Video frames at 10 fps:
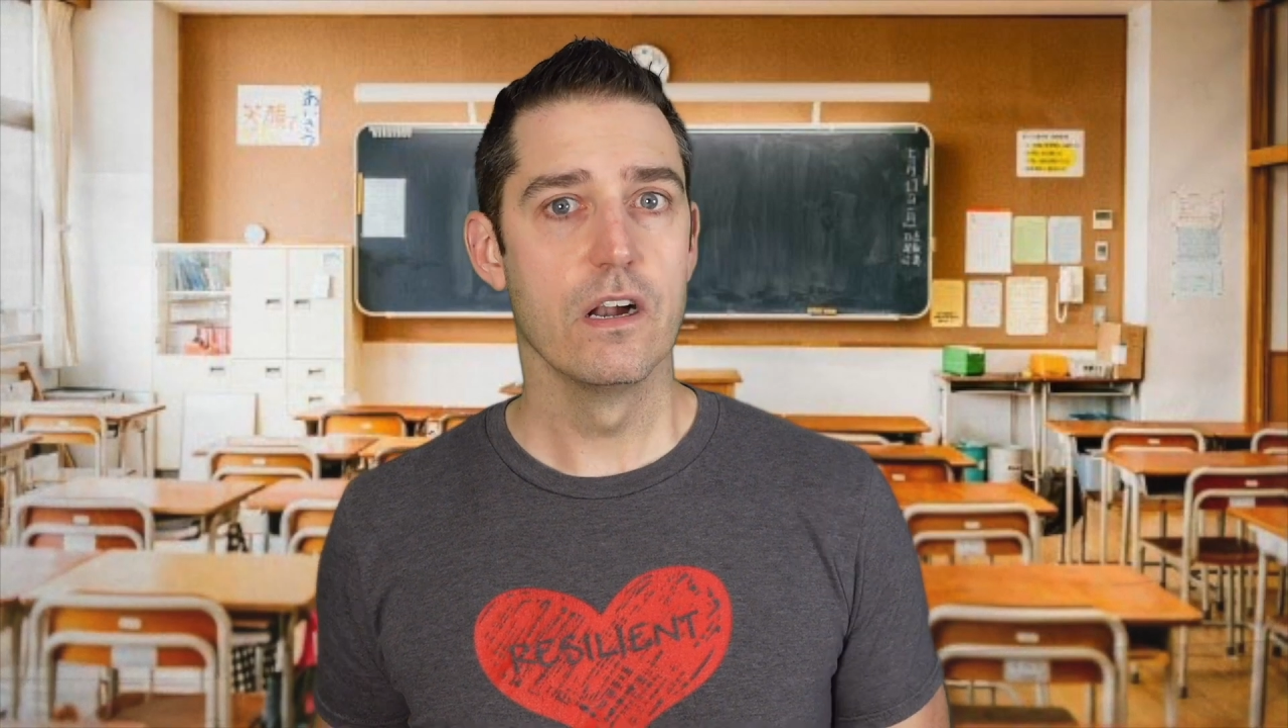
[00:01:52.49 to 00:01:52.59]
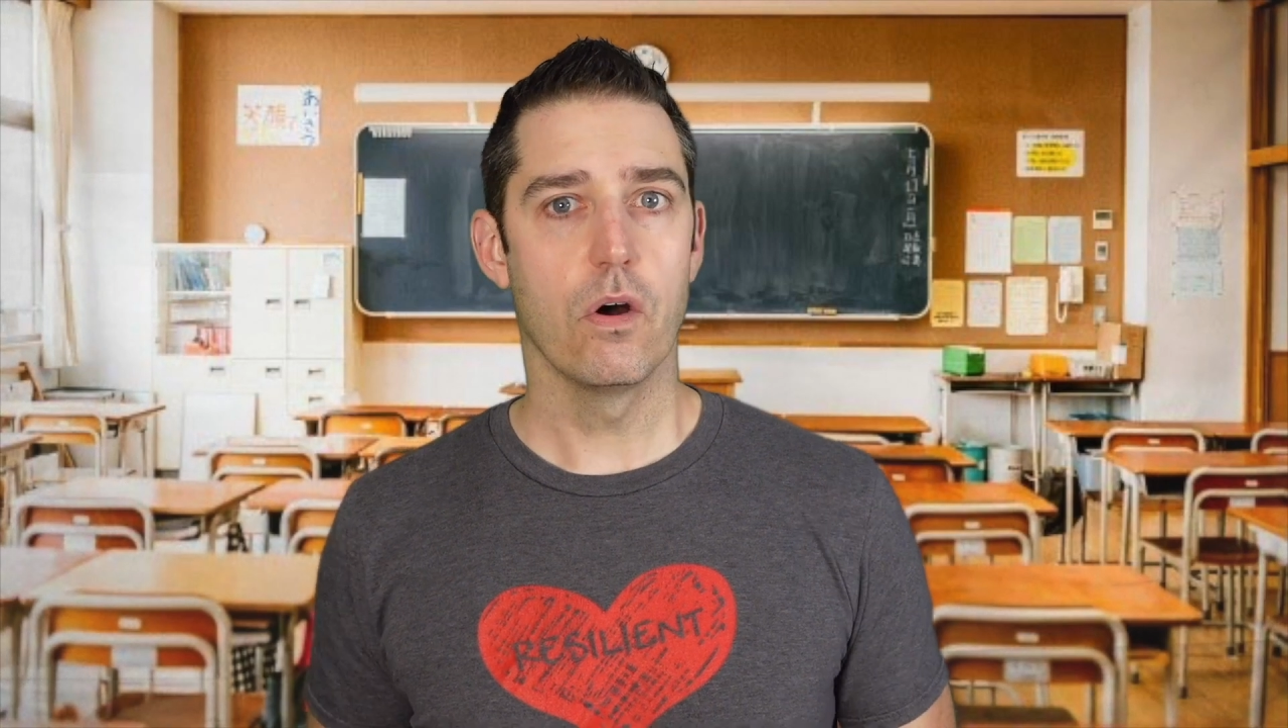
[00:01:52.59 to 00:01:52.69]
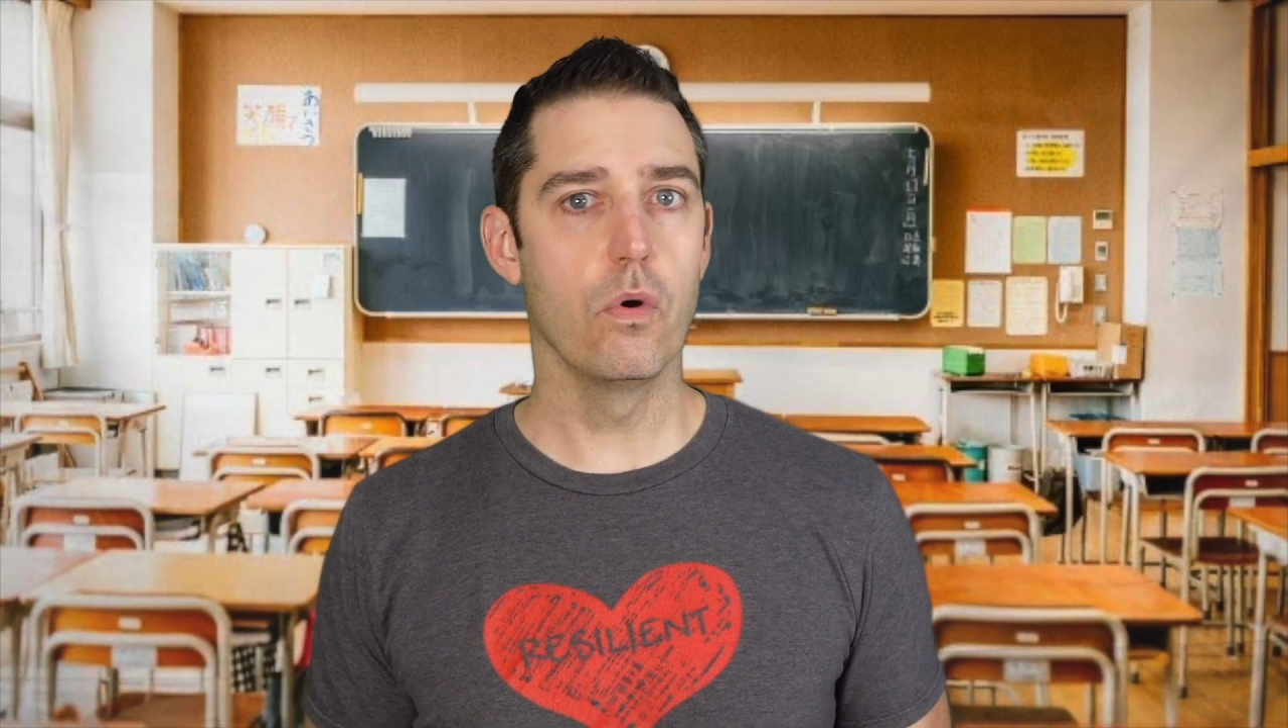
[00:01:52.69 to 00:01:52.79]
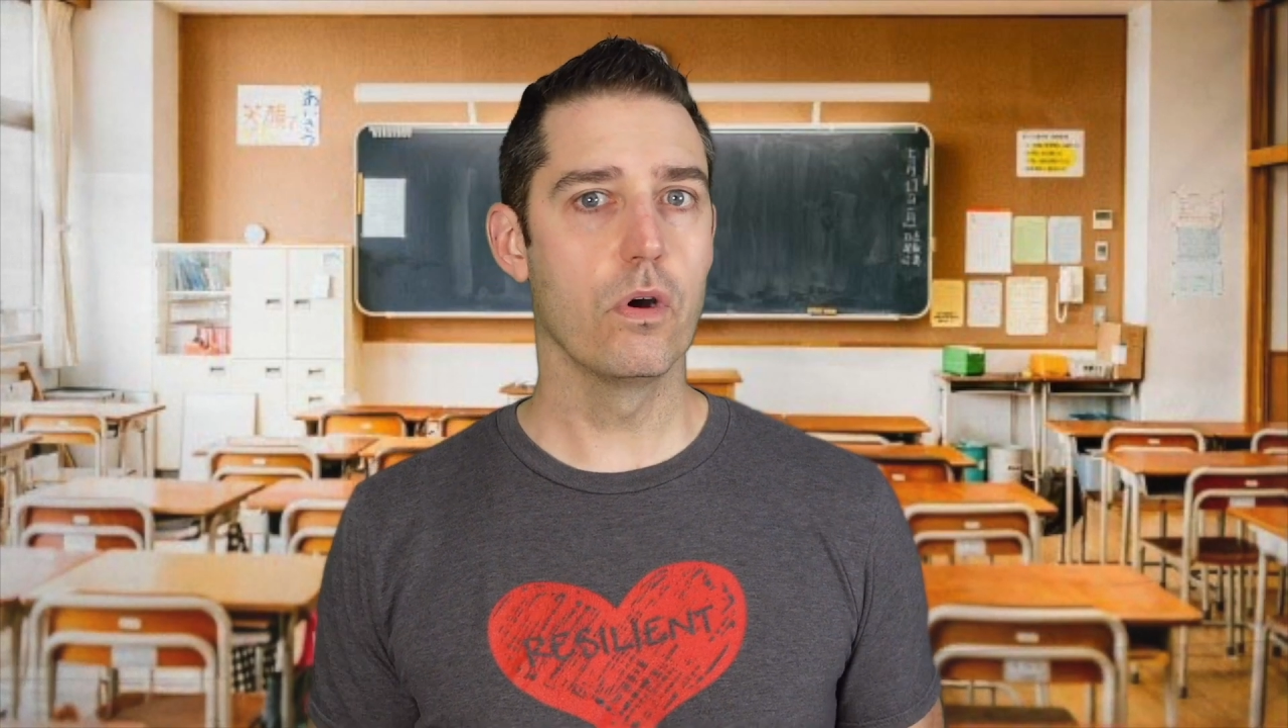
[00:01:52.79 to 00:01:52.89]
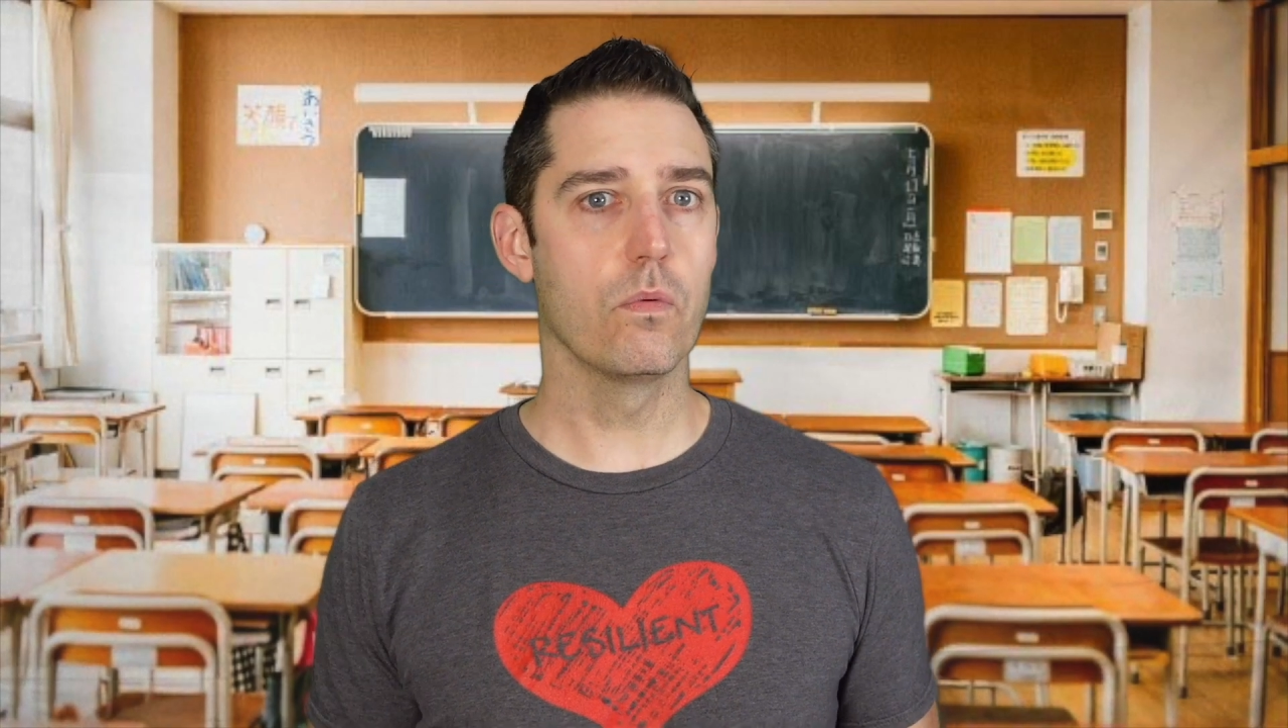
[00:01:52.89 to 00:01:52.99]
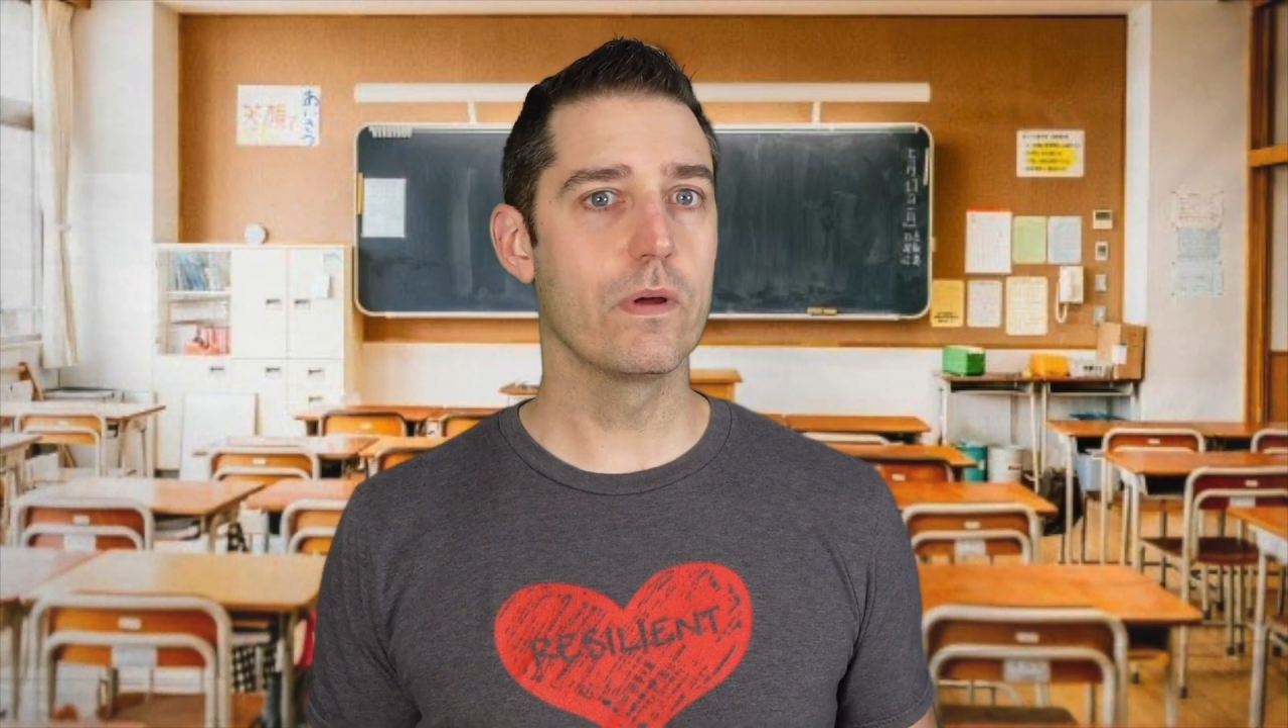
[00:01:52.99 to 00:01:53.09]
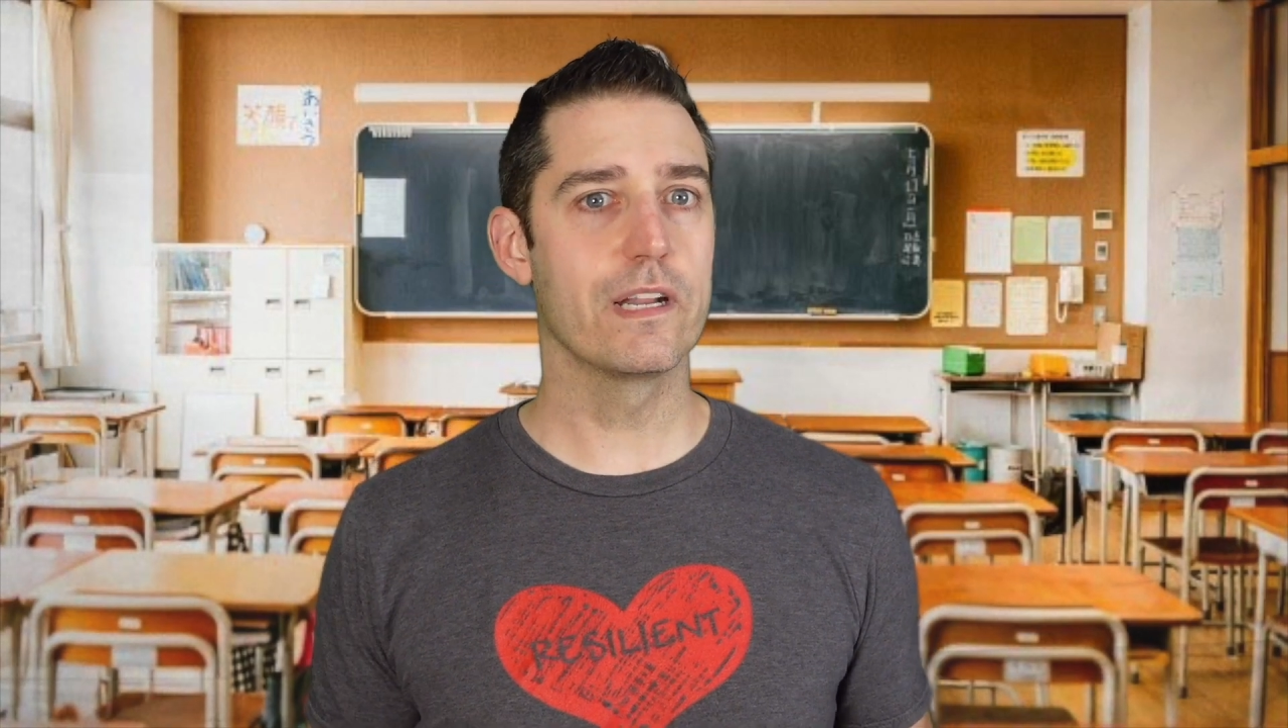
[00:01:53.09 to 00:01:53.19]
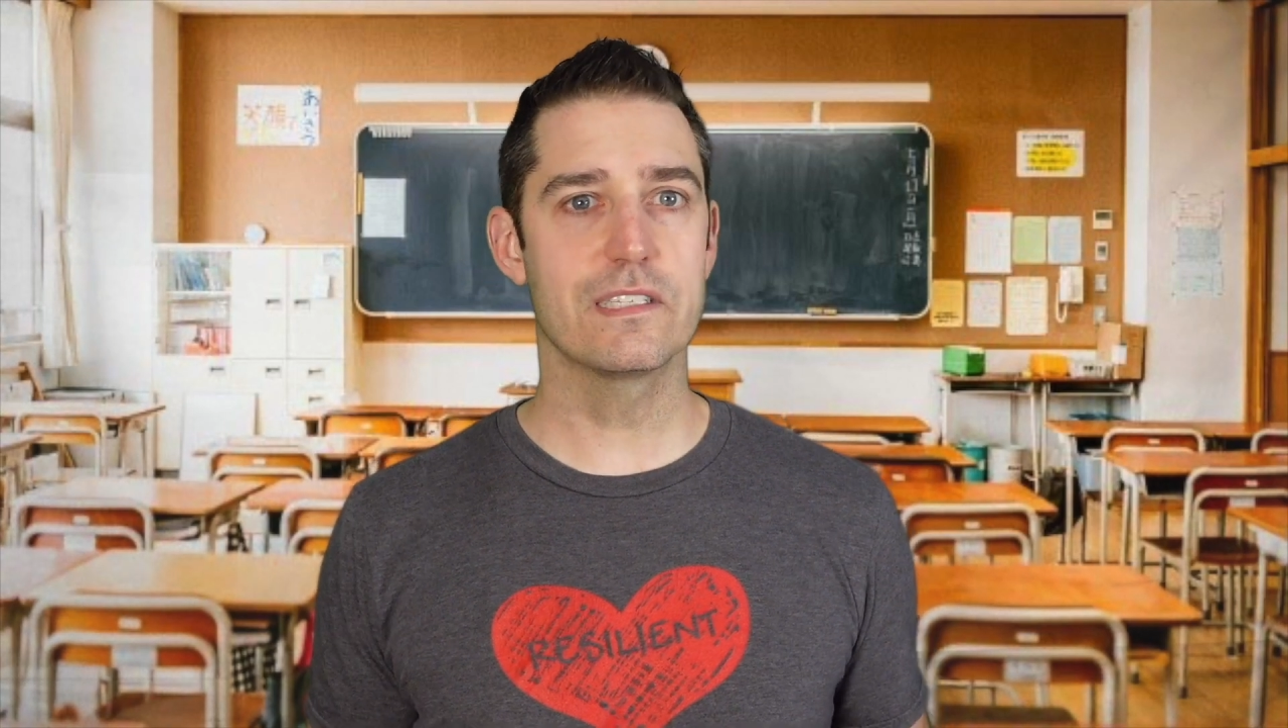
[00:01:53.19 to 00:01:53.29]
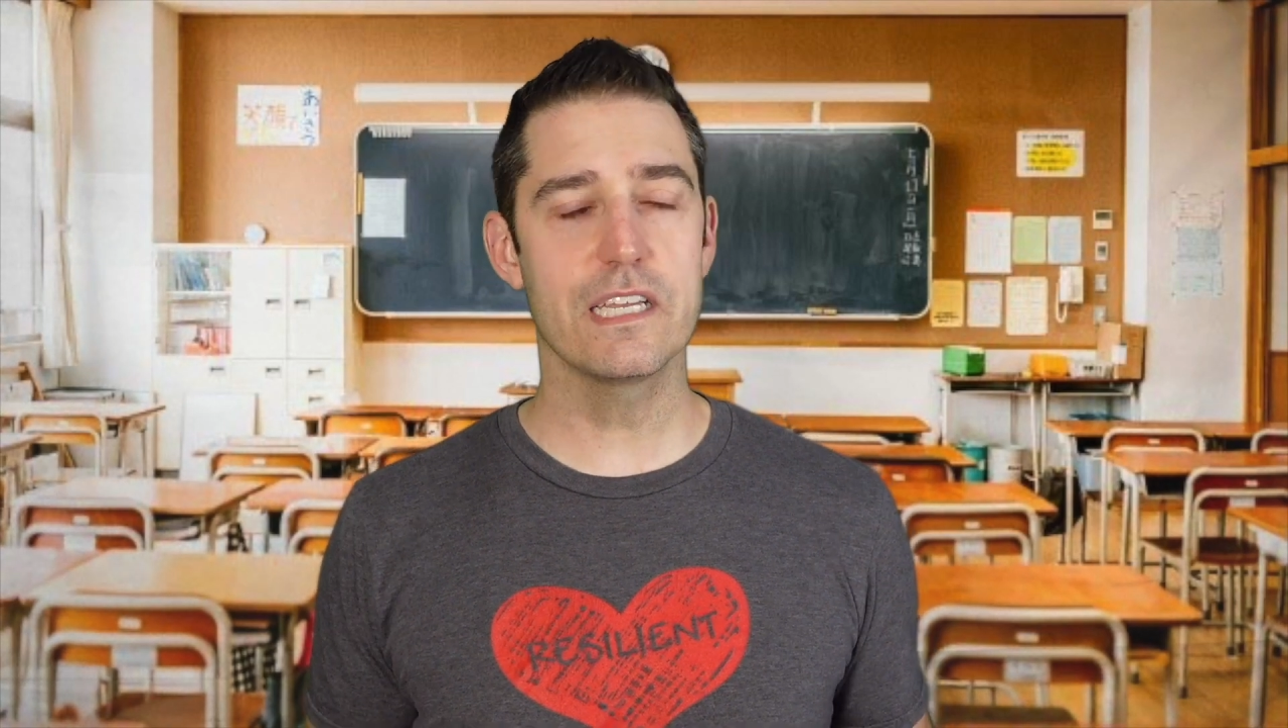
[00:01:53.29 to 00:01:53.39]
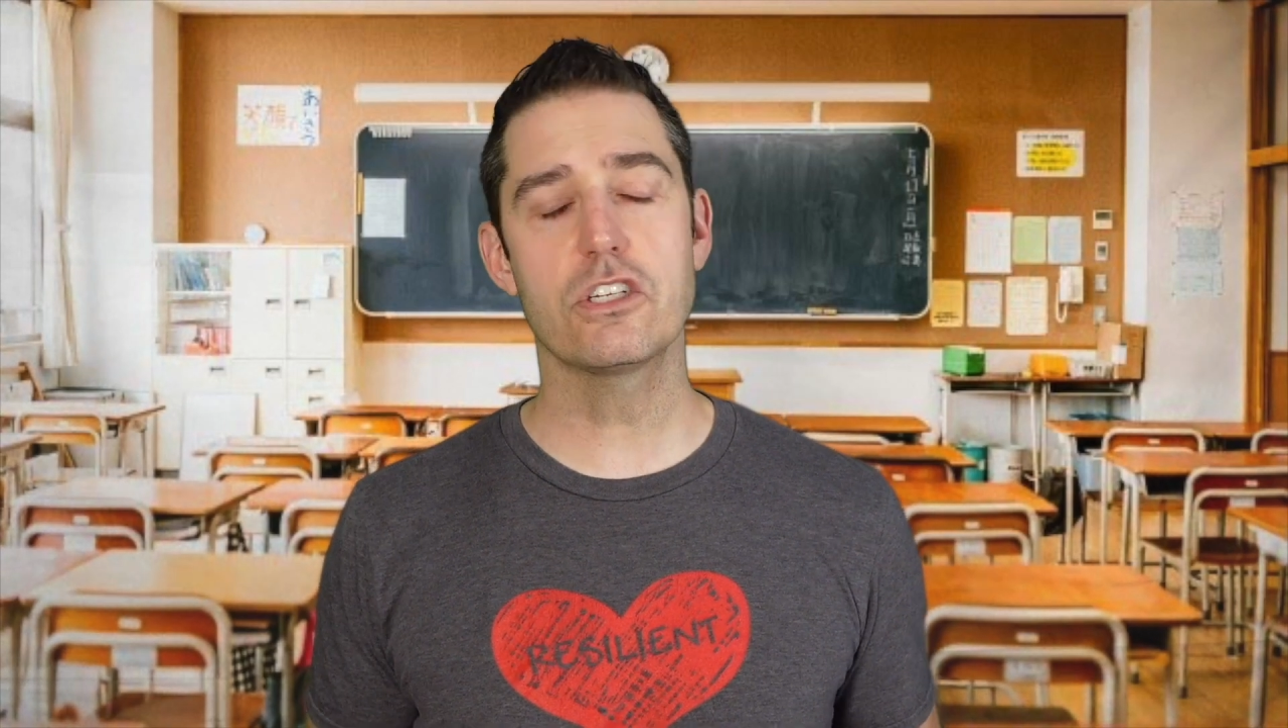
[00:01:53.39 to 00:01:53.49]
Or when a
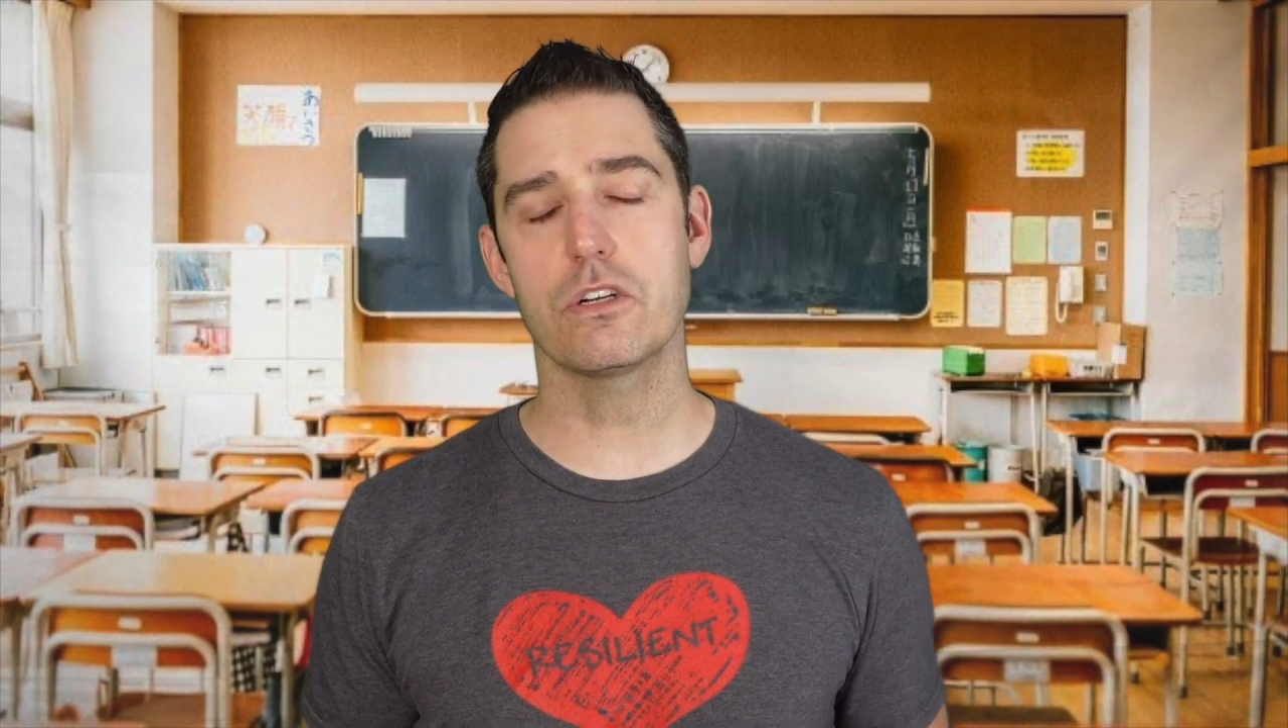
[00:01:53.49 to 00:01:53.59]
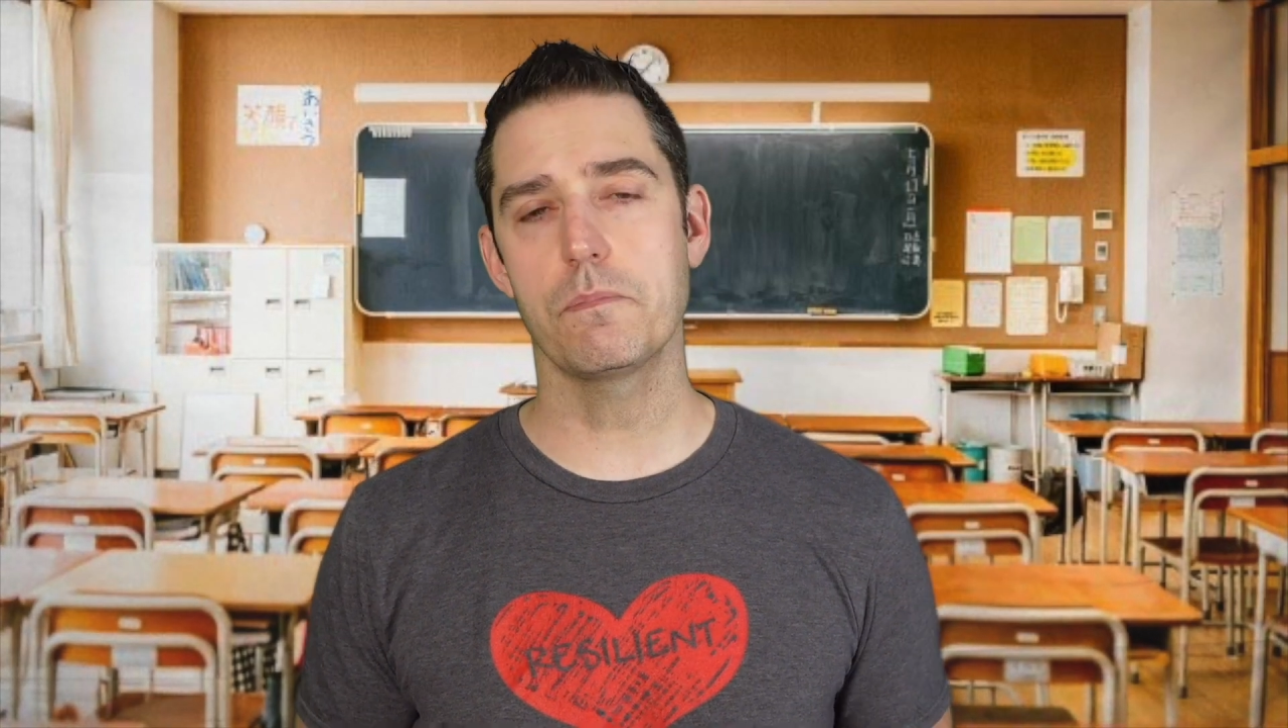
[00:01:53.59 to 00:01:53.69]
teacher